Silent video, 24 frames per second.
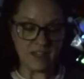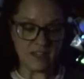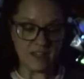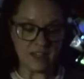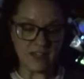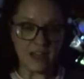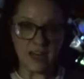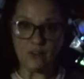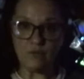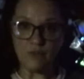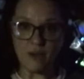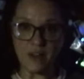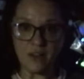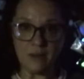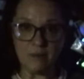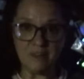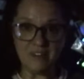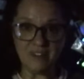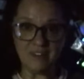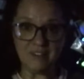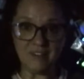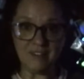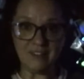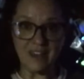I'd rather be
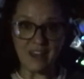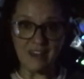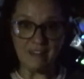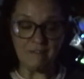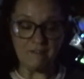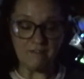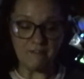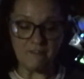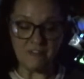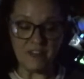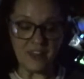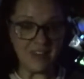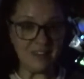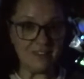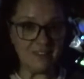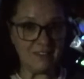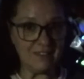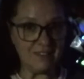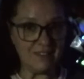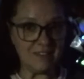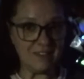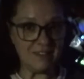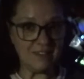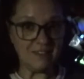safe
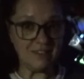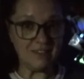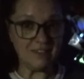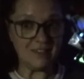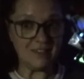than